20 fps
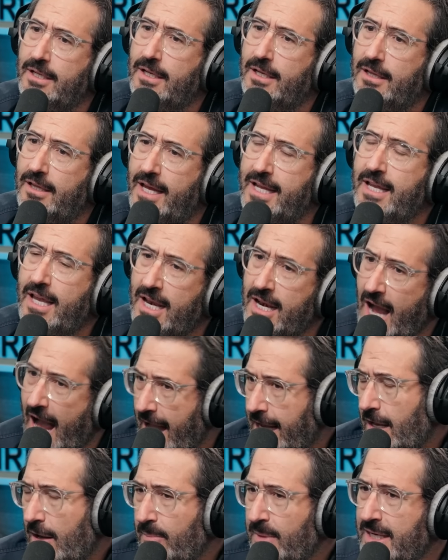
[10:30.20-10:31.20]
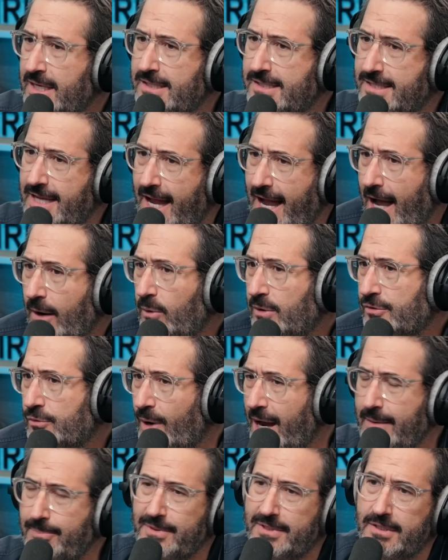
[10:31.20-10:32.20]
Well, like, can I come in and say I was
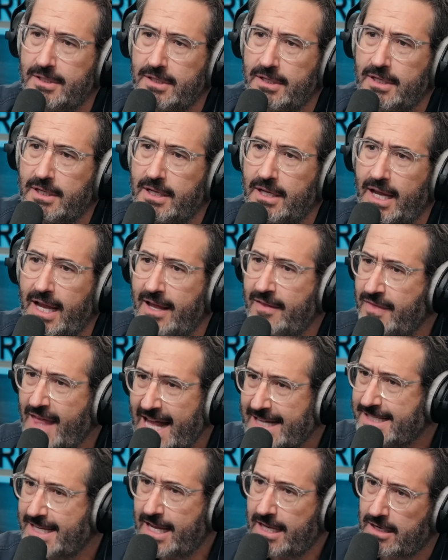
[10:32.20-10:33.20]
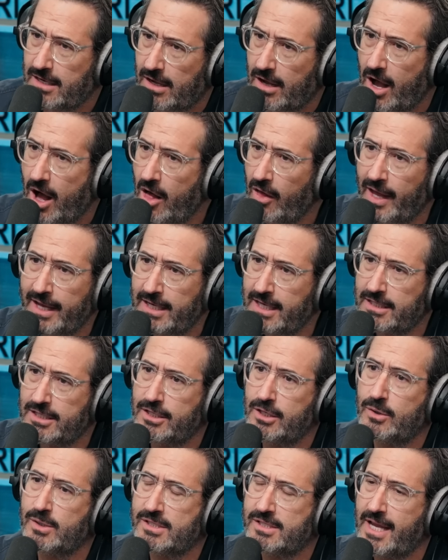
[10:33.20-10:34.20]
raped, and that's it? All I need to
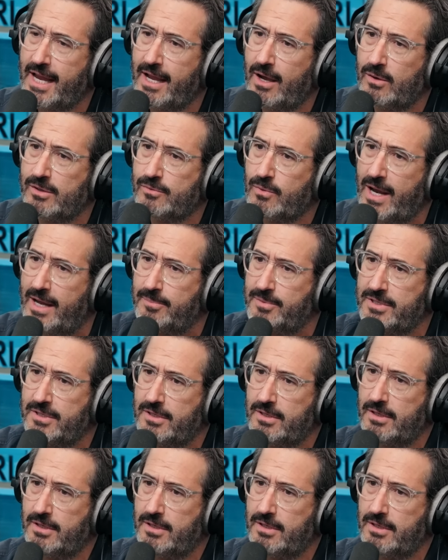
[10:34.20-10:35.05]
do is say I was raped.